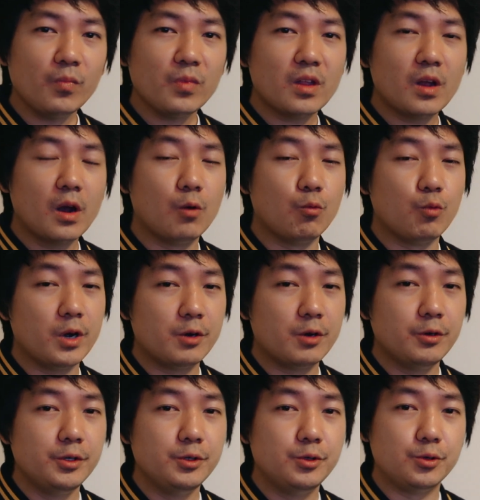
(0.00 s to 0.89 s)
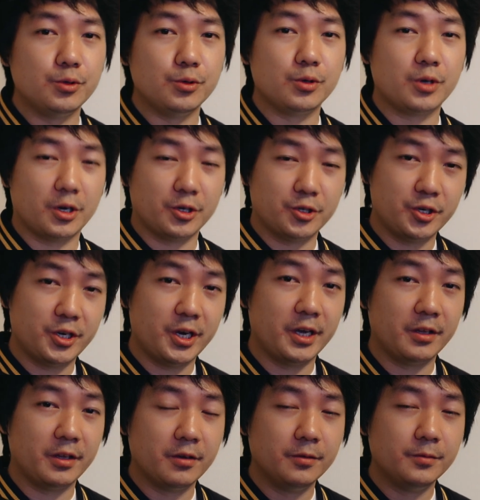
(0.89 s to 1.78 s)
we're going to
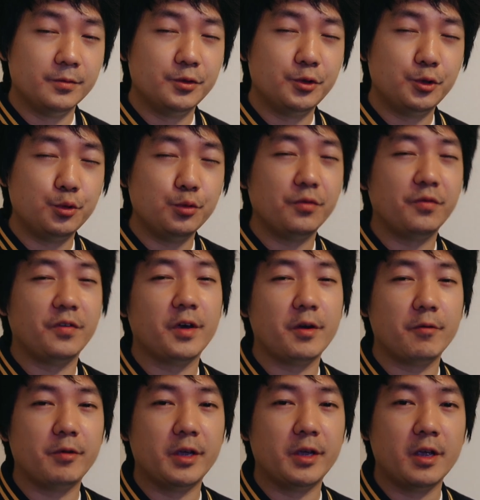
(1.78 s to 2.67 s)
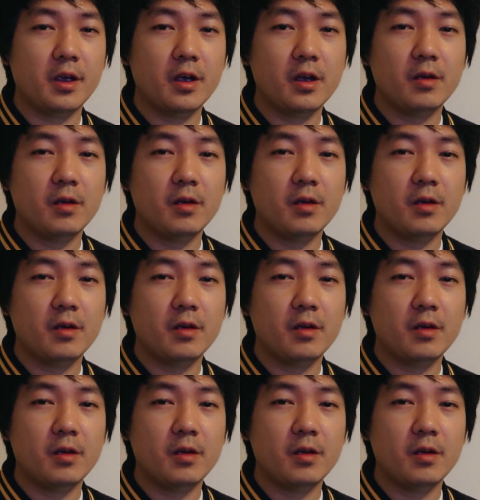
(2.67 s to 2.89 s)
conjugate two very